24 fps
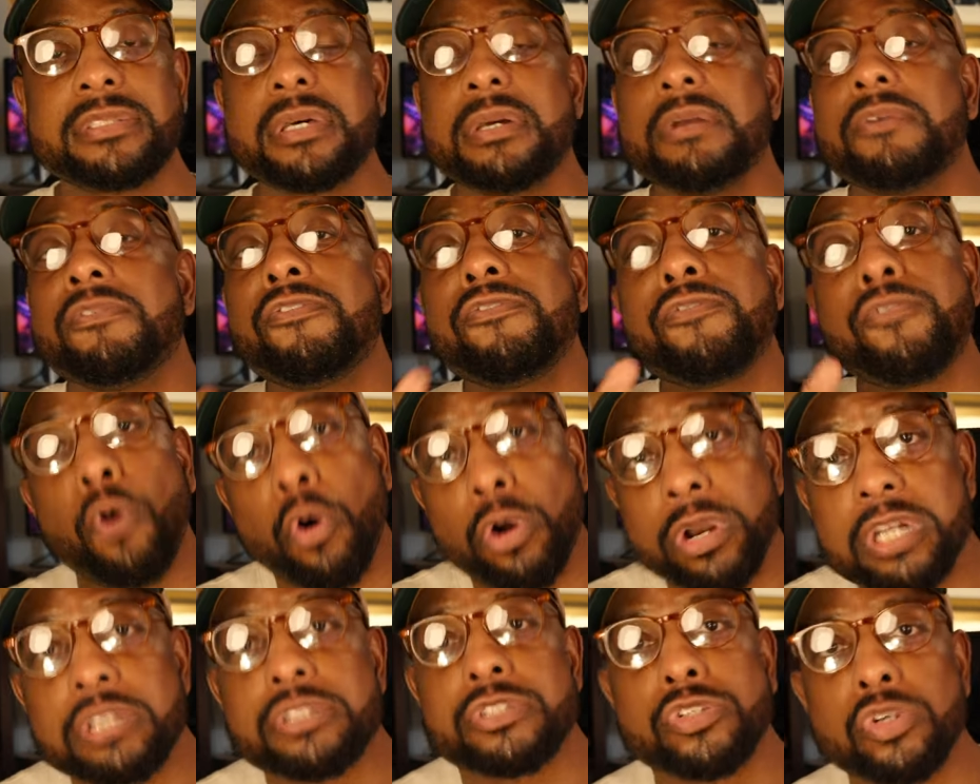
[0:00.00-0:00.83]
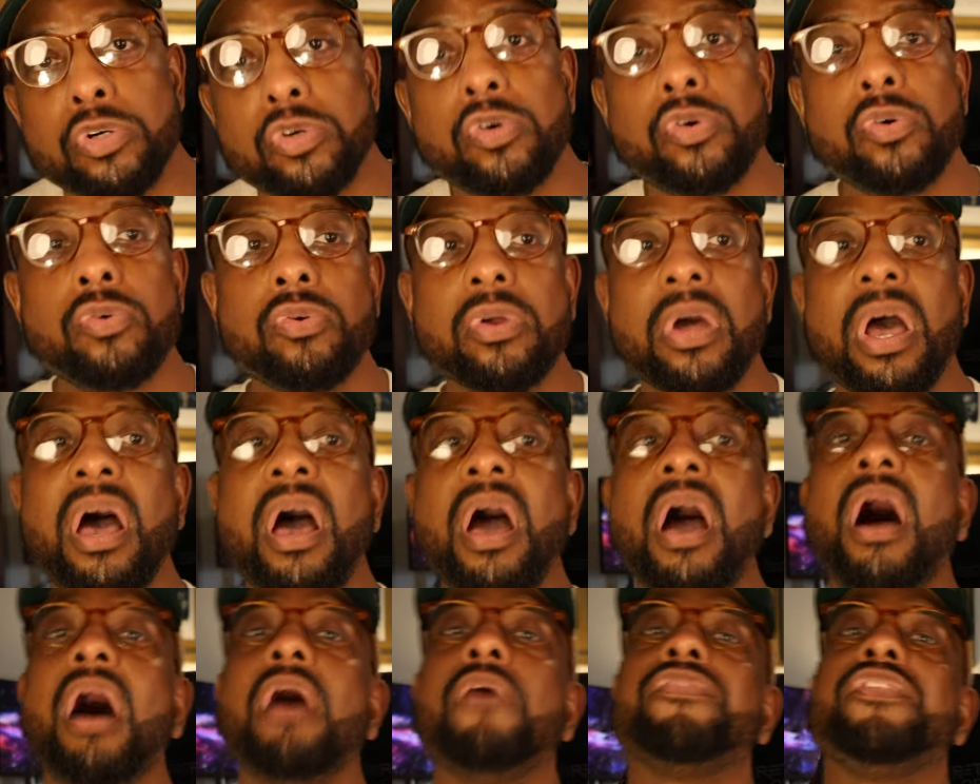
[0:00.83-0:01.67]
to the fortitude
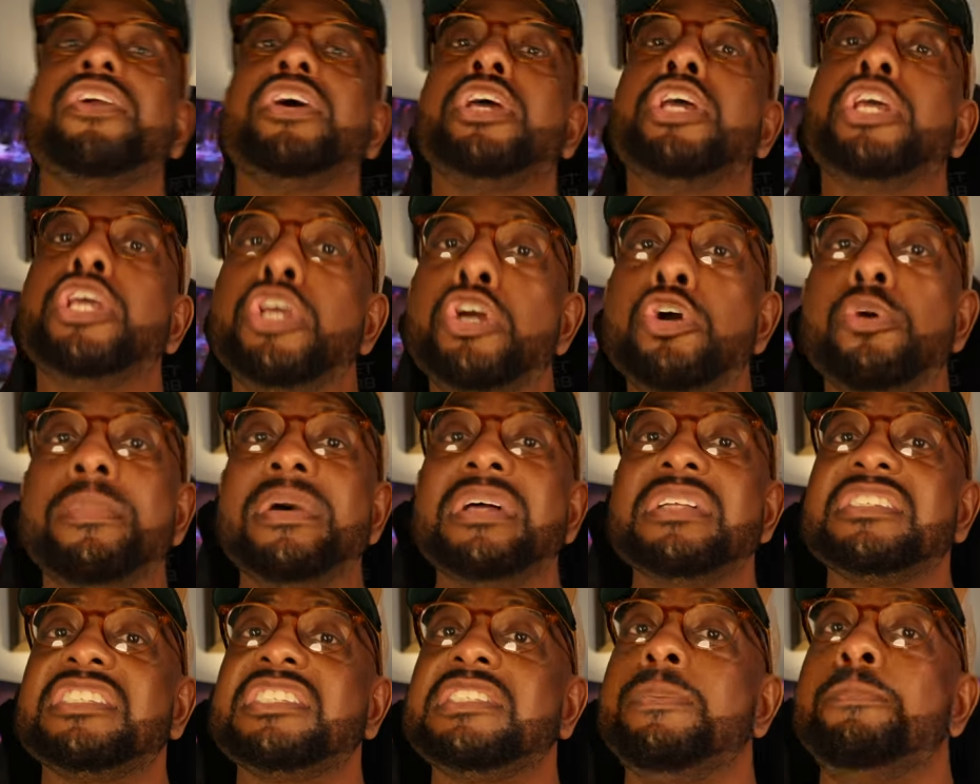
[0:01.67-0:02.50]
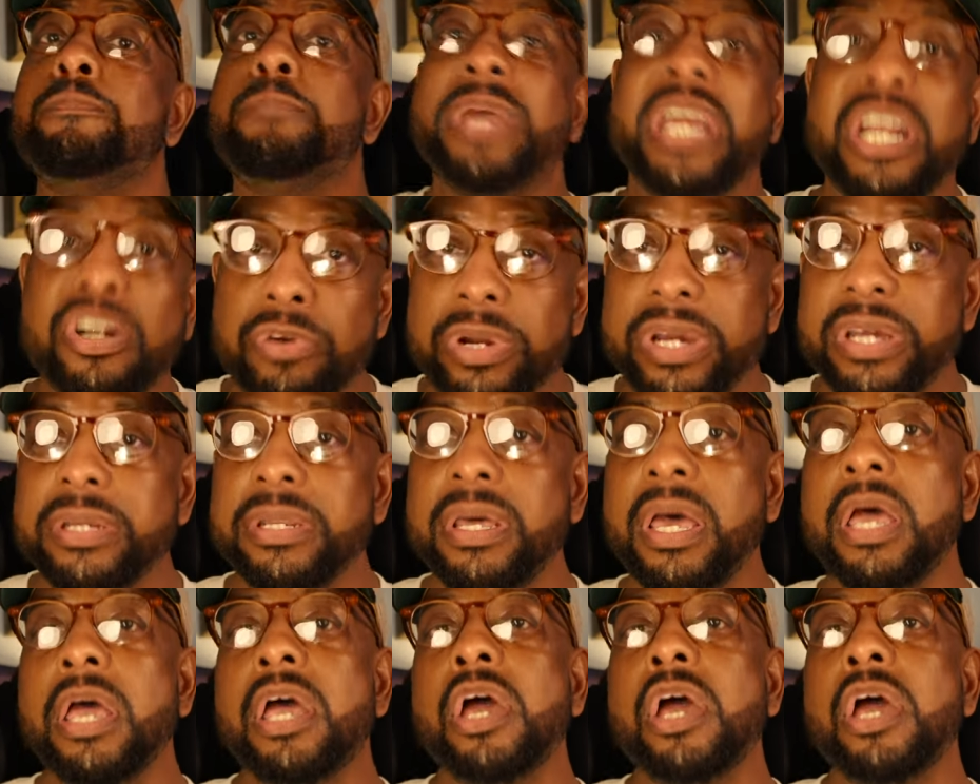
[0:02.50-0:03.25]
of the human spirit